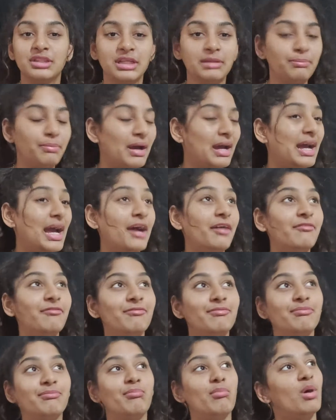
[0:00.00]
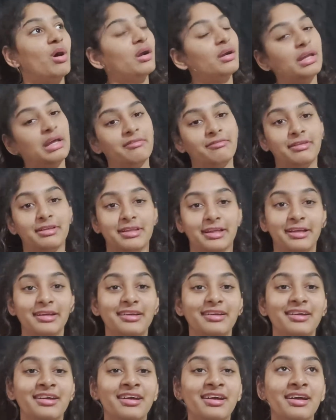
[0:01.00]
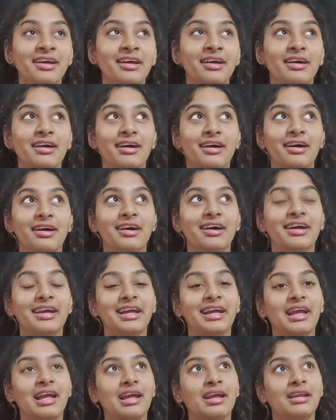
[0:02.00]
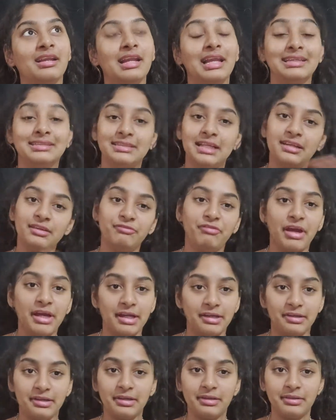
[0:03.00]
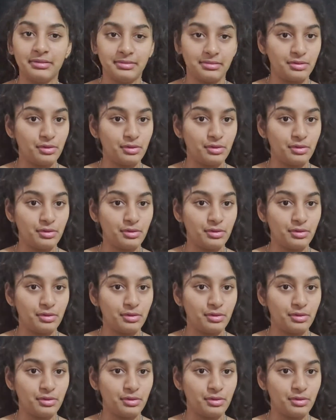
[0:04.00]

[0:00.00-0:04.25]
cheap. I have bought everything in less than 500